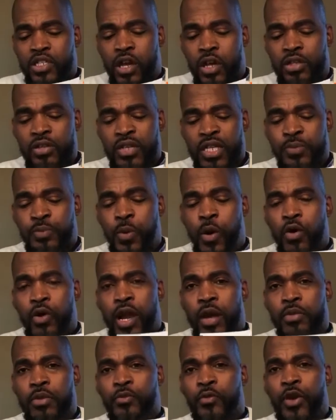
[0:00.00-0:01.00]
Jones, this
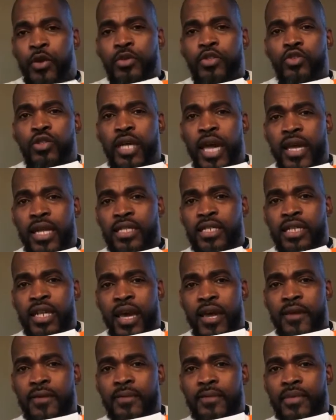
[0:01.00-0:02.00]
program was free. Would you take it
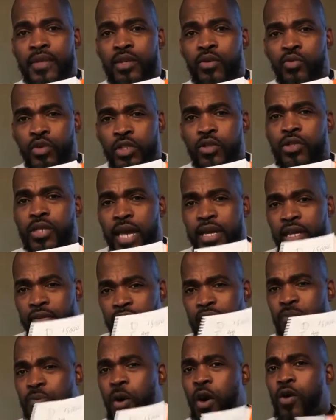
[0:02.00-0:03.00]
today? Would you take
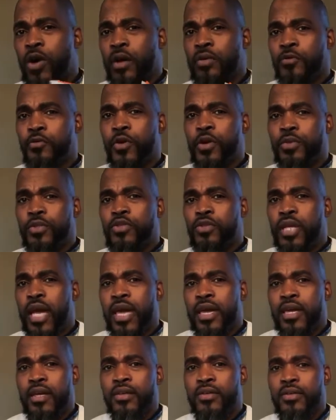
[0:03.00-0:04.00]
it? This program was free. Would you
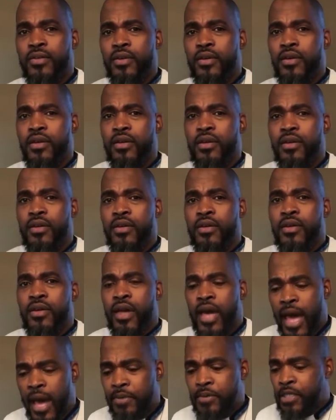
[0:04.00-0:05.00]
take it?
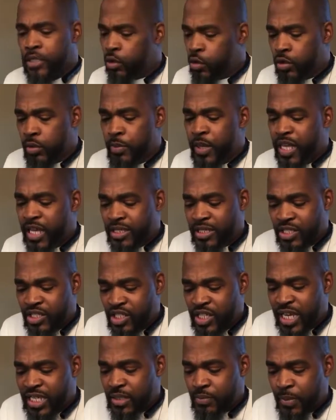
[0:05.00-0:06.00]
Absolutely, because it
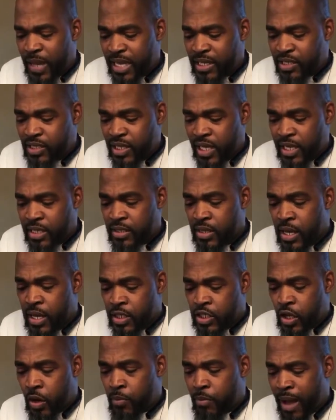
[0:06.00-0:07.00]
just makes sense.
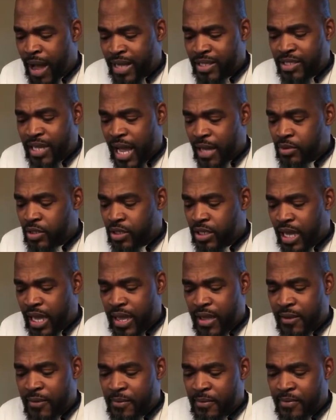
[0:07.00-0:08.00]
So my job
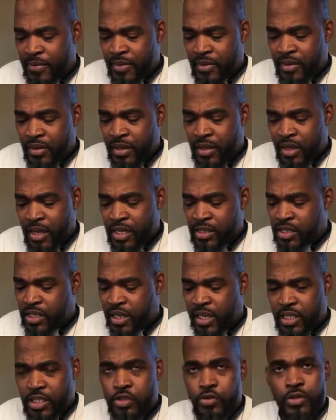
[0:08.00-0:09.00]
today is to
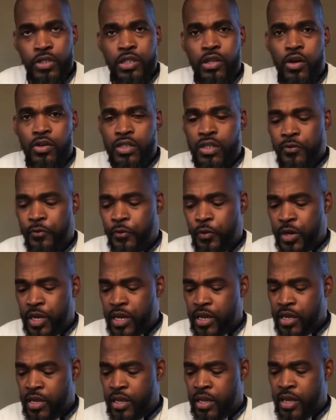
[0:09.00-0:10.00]
get you as close to
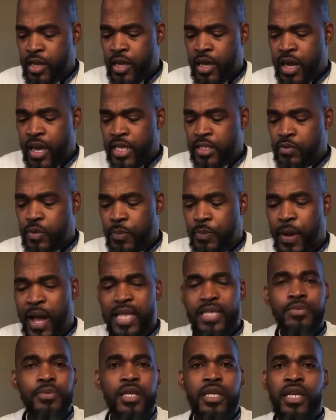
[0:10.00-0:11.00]
free as we
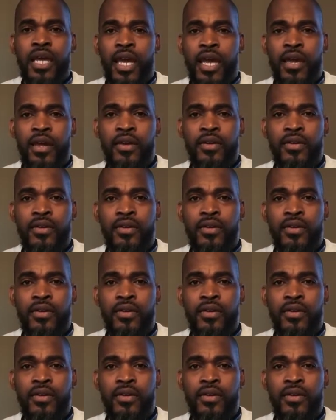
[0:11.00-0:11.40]
possibly can.